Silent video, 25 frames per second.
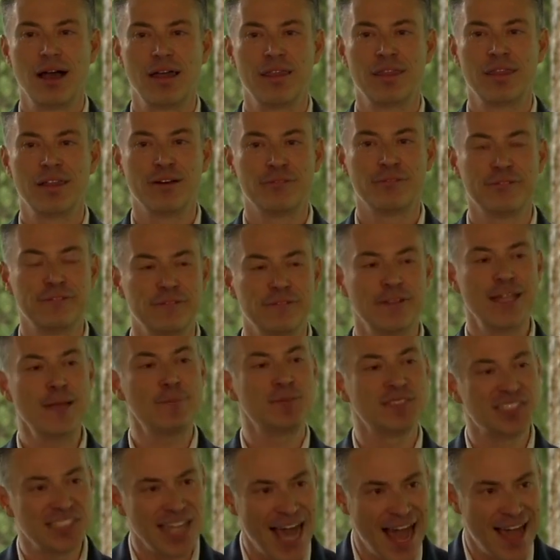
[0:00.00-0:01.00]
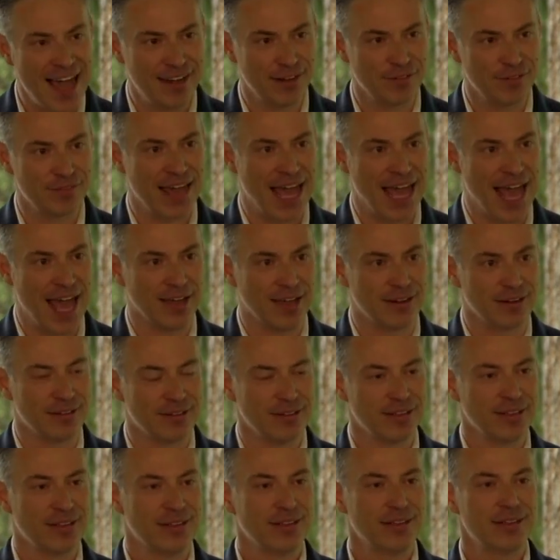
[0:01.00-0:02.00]
The flip side of that
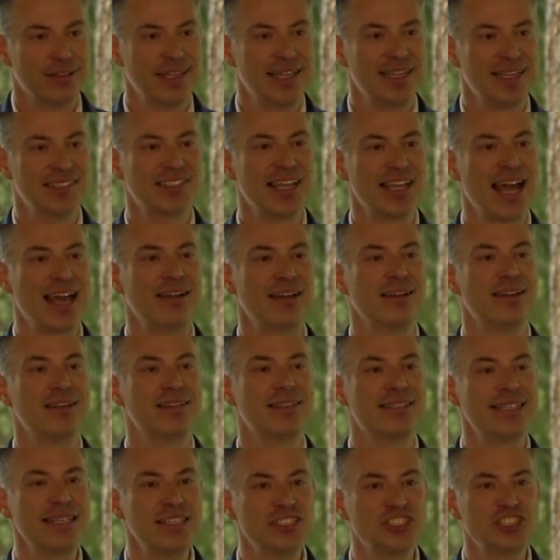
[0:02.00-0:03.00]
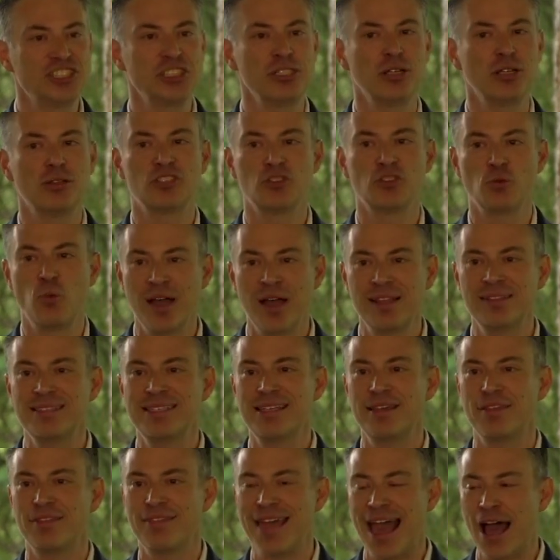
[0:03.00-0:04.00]
is that an additional
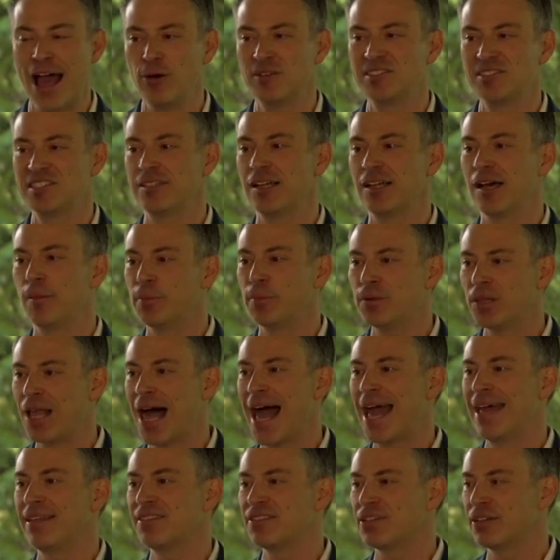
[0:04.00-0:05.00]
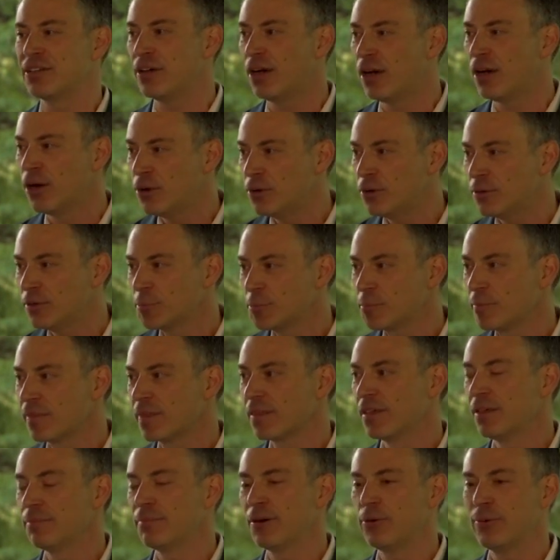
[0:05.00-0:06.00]
20,000 applied to go,
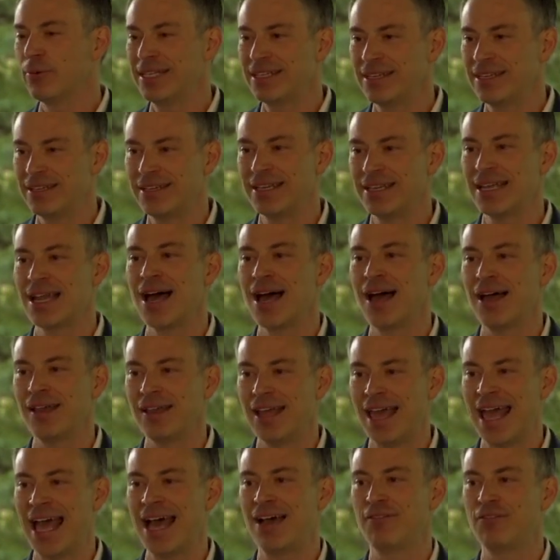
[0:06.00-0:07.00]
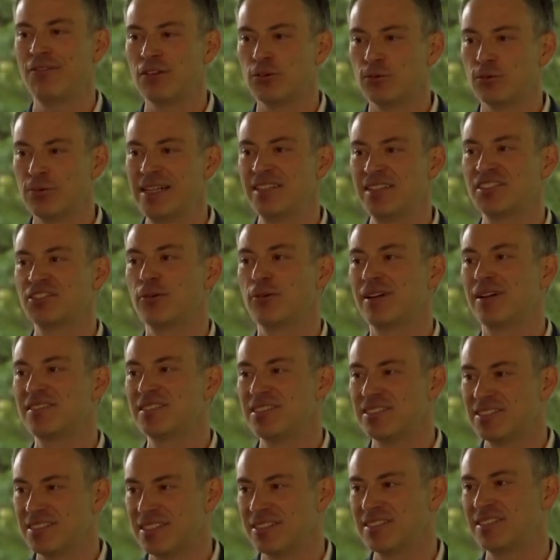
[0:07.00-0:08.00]
but we did not have the
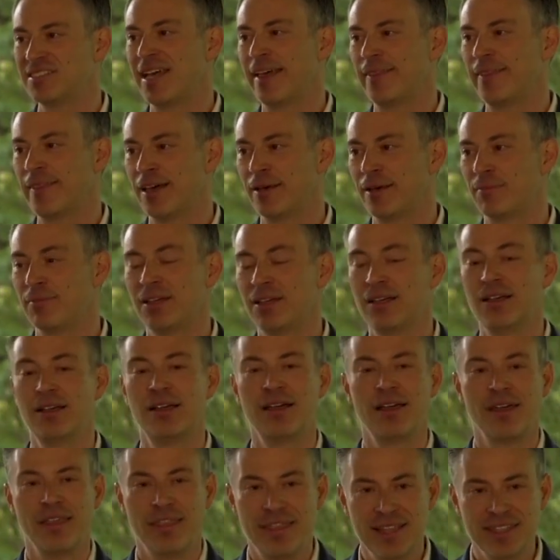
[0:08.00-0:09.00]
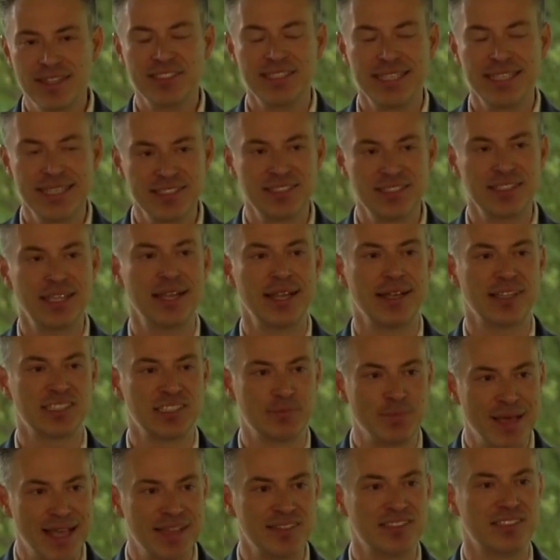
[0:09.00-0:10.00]
resources to send them. This is an
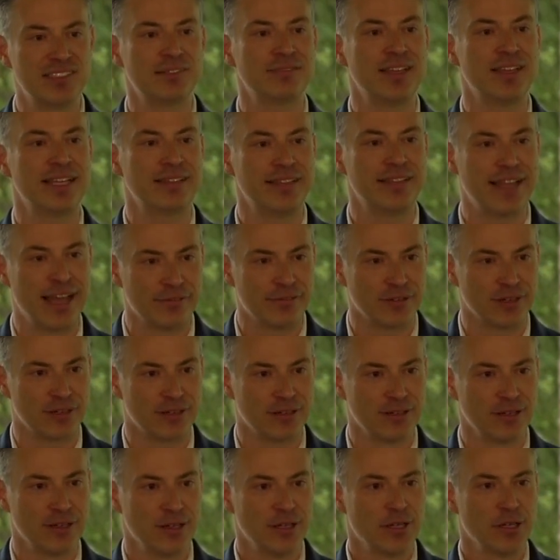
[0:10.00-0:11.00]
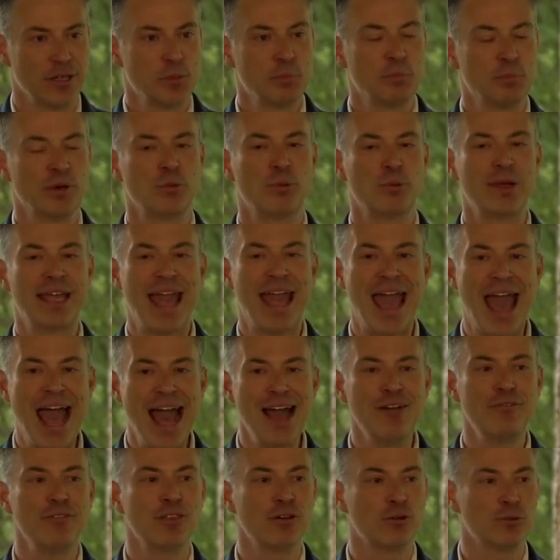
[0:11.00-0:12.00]
expensive endeavor, but we
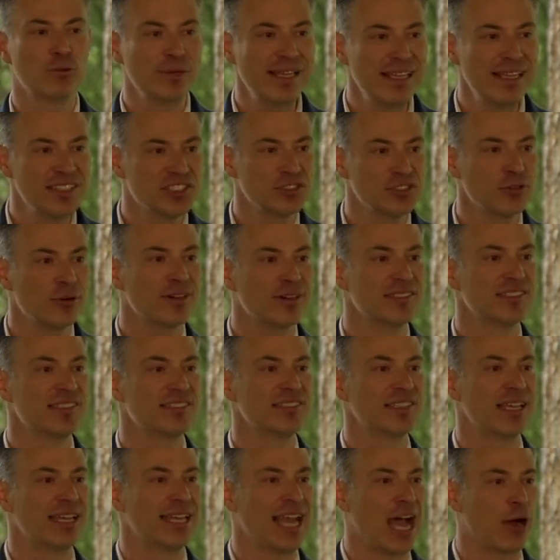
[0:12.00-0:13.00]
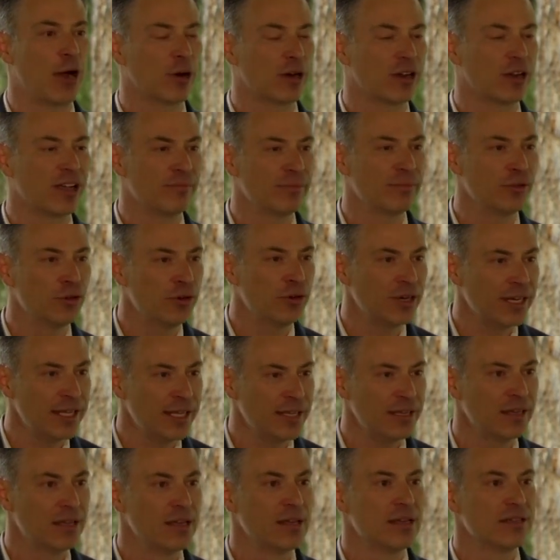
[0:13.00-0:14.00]
have the resources in our
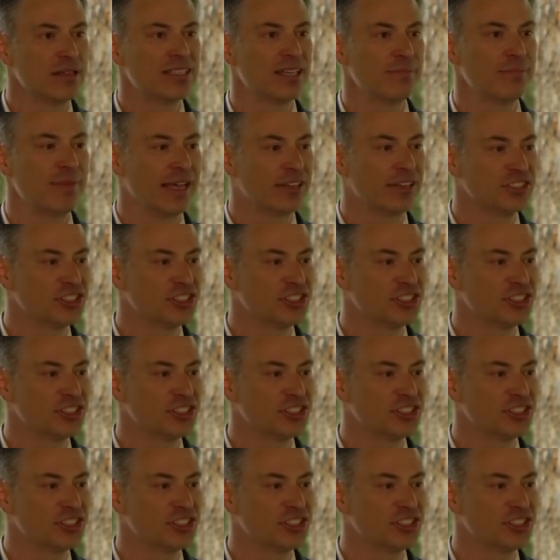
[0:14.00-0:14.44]
community to make